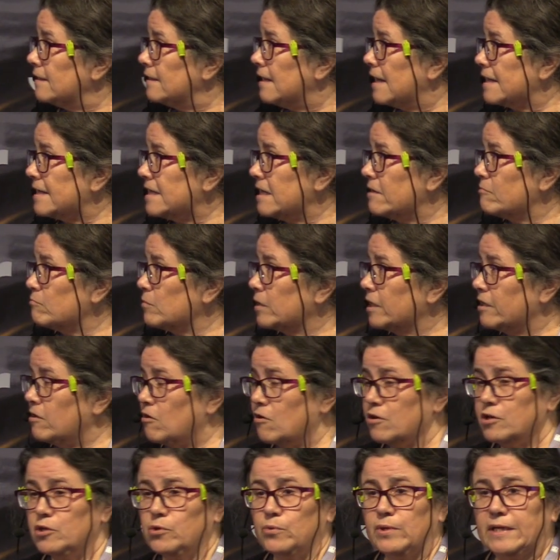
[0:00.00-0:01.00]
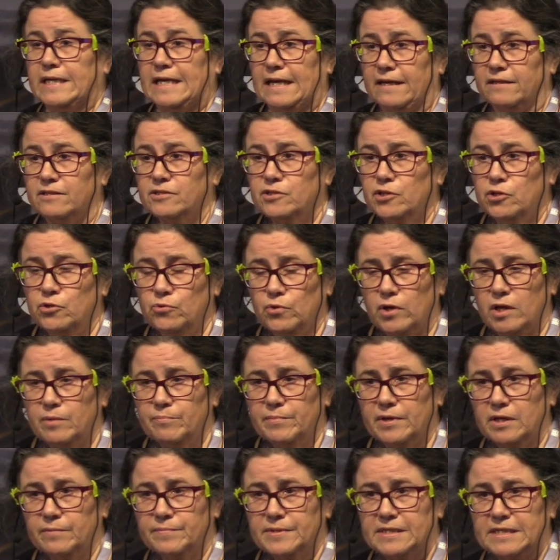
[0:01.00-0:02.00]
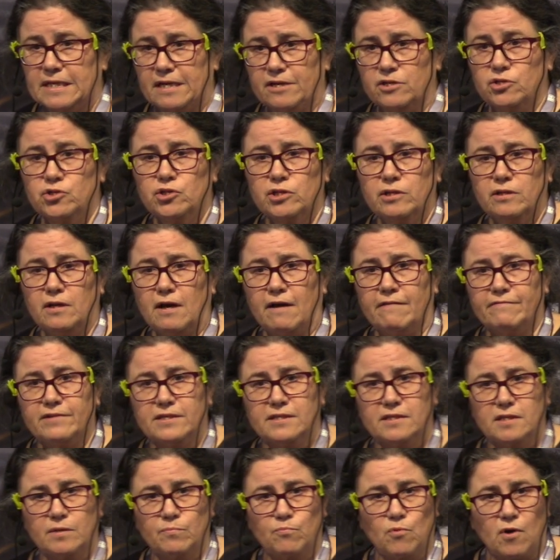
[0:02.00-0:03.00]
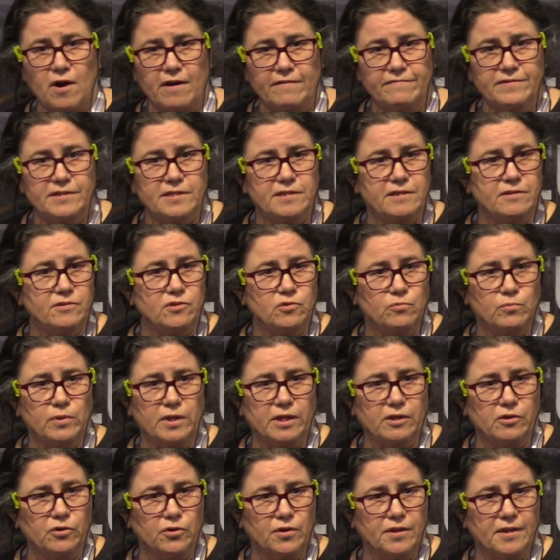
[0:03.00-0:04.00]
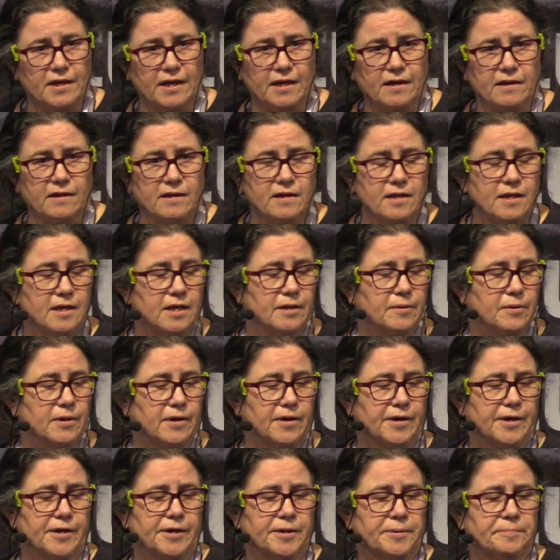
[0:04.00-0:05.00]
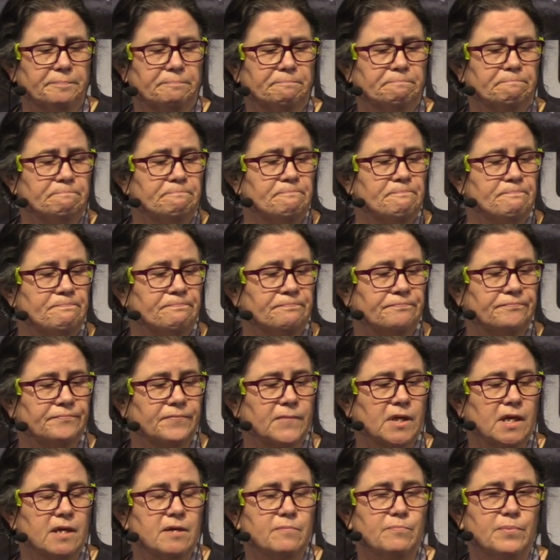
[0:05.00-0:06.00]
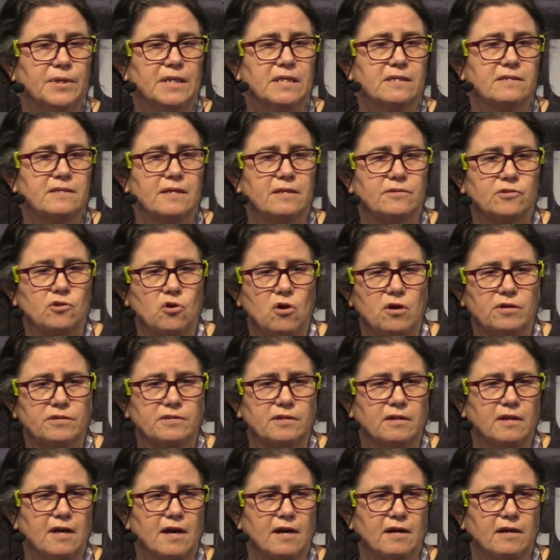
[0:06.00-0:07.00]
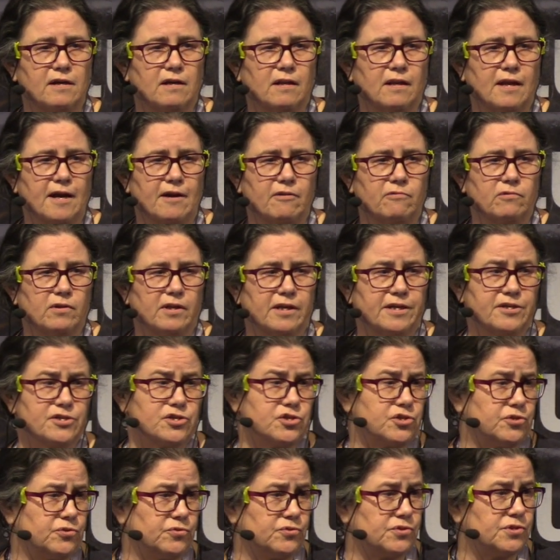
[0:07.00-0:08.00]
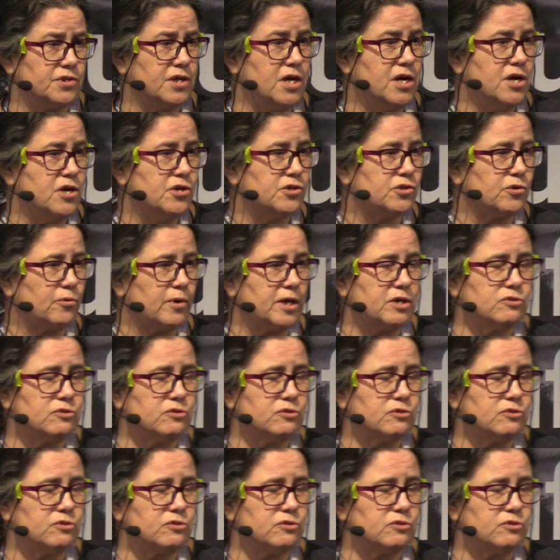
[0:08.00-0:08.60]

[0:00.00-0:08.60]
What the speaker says: I can't really argue against QNAME minimization. Obviously, privacy is a really good thing. But this has caused a lot of collateral issues. So